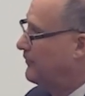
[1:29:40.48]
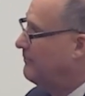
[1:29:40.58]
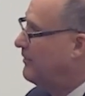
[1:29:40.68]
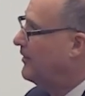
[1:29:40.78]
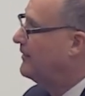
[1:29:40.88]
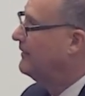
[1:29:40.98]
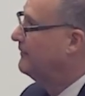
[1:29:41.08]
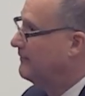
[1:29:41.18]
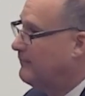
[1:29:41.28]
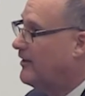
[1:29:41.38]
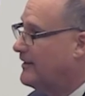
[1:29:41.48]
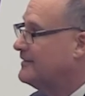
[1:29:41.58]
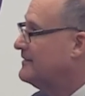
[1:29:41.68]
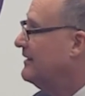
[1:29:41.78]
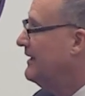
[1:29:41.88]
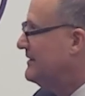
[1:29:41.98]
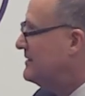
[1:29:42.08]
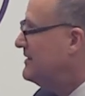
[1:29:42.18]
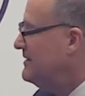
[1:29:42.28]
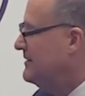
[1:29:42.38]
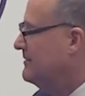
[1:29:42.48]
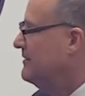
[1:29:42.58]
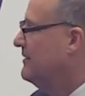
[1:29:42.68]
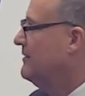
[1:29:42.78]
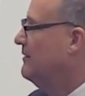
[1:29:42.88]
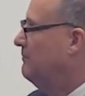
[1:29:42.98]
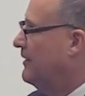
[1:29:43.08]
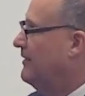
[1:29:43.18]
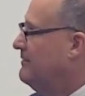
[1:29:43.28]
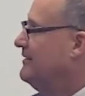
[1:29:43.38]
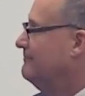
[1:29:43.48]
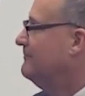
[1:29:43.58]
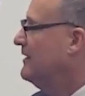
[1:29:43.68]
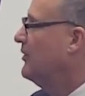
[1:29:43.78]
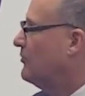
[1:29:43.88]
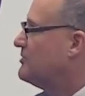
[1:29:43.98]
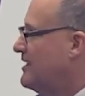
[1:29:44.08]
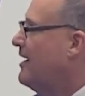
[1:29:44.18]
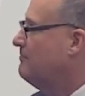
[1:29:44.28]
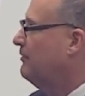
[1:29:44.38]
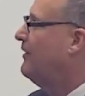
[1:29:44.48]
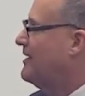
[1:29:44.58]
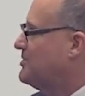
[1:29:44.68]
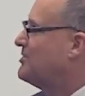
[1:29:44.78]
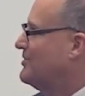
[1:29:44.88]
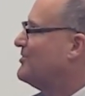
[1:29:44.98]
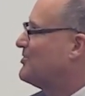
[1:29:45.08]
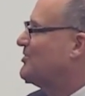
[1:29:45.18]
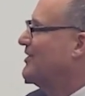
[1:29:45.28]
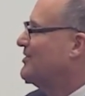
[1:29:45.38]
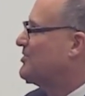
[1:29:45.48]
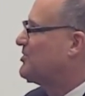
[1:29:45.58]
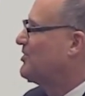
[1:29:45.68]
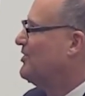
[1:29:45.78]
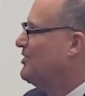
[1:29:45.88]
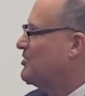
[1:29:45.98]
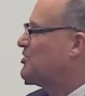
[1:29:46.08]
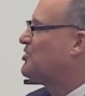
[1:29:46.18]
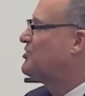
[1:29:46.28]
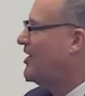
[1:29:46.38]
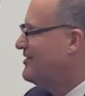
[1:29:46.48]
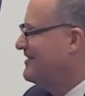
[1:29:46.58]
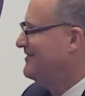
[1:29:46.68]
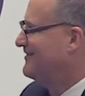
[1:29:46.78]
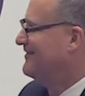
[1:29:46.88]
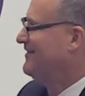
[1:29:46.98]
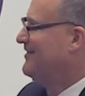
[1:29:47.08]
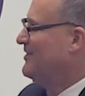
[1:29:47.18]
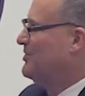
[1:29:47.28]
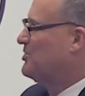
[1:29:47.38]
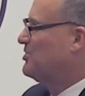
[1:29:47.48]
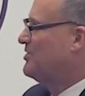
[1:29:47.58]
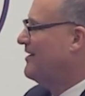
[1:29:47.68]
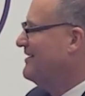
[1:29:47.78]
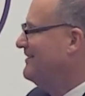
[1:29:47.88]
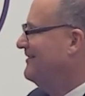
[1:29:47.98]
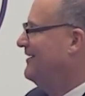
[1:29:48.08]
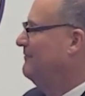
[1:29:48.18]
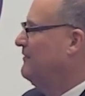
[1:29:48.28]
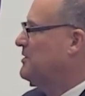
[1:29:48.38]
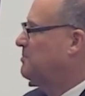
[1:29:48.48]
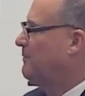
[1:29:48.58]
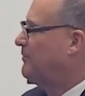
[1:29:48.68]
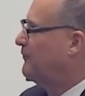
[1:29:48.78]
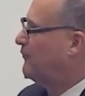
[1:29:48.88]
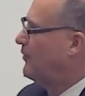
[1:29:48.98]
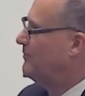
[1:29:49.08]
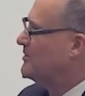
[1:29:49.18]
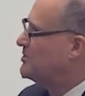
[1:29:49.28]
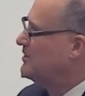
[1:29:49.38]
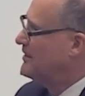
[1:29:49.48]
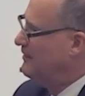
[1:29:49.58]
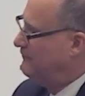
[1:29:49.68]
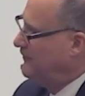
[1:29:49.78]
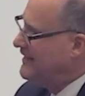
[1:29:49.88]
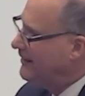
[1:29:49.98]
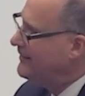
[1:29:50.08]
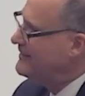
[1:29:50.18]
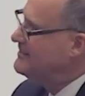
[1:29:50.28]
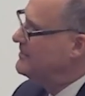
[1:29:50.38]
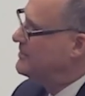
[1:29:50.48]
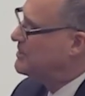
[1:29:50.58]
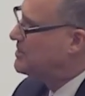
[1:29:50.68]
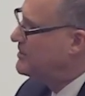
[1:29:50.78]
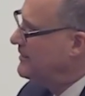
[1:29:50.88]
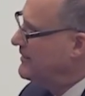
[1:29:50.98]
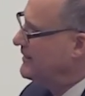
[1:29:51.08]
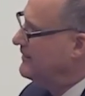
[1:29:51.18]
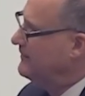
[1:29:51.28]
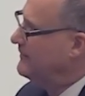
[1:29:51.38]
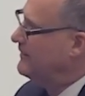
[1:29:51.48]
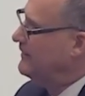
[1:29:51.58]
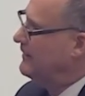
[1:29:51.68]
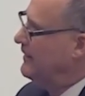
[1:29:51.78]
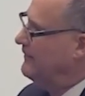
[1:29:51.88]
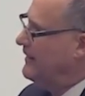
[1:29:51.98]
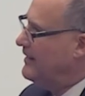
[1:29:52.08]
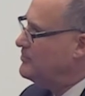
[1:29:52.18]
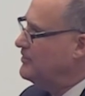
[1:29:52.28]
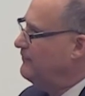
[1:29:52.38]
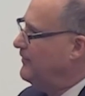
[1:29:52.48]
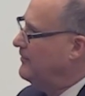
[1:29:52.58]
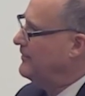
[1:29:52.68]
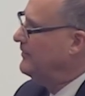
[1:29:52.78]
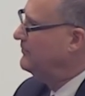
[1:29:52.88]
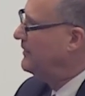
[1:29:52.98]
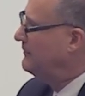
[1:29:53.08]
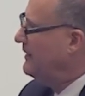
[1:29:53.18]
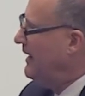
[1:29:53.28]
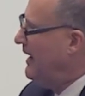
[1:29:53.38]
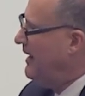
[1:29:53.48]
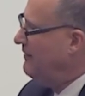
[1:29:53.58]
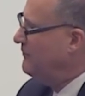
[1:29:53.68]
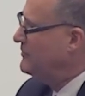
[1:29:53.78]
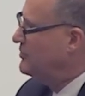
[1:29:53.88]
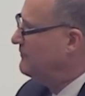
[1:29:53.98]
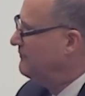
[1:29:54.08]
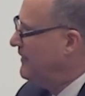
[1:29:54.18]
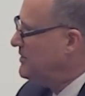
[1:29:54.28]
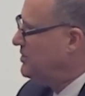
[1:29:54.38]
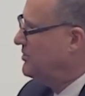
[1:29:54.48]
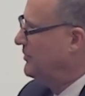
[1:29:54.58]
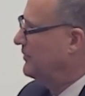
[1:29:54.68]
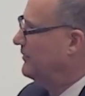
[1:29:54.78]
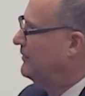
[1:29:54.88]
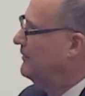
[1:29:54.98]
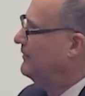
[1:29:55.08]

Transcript: for the market, and the market did eighteen. But I mean, you know, ten plus is is stunning, stunning investment performance. Fidelity did a study, and they actually found out that the average investor